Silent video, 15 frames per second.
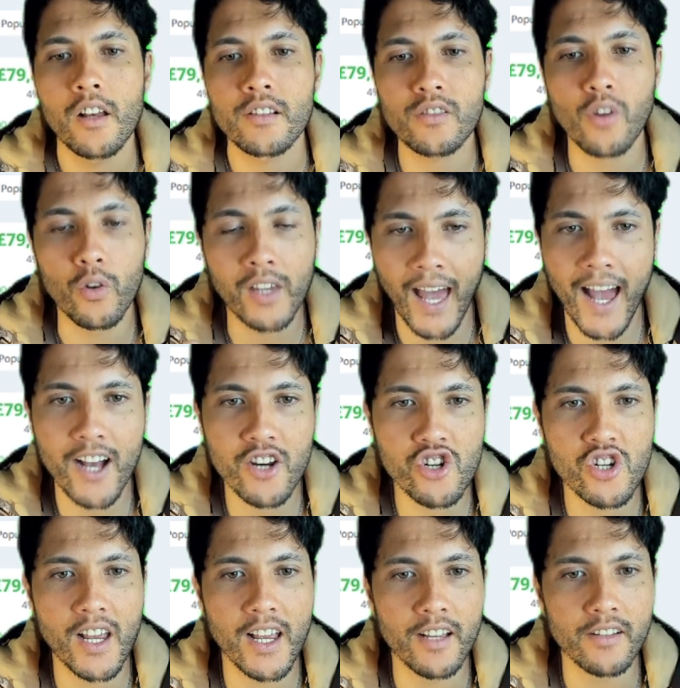So
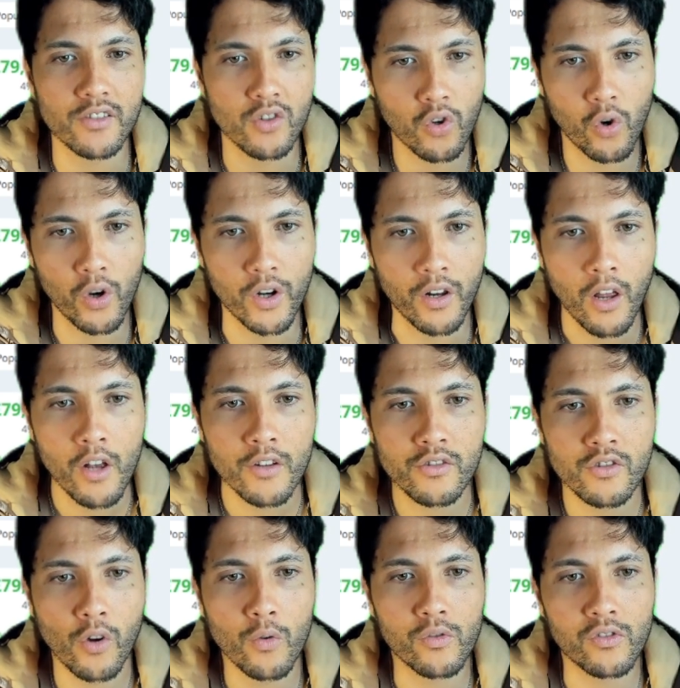cash is good.
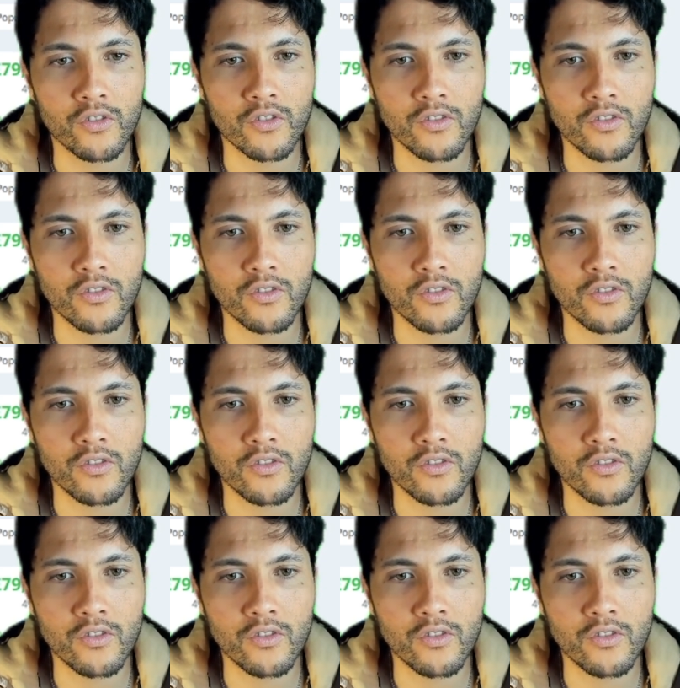So